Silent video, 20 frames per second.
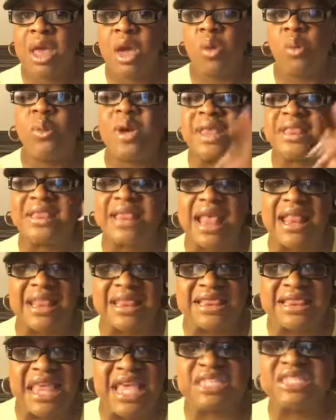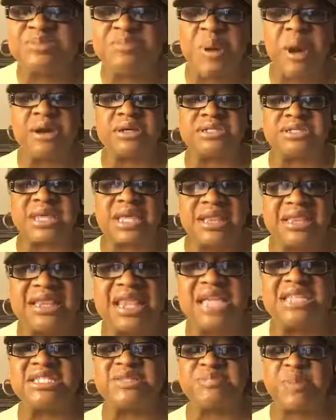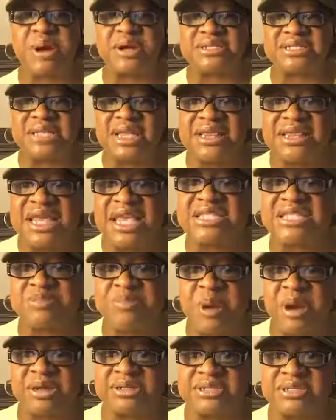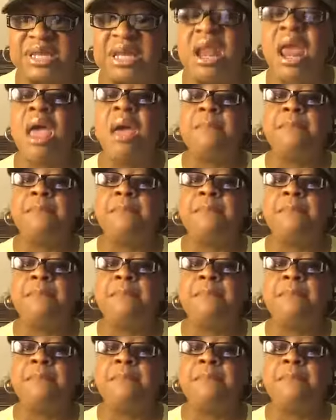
with this person, this person, this person.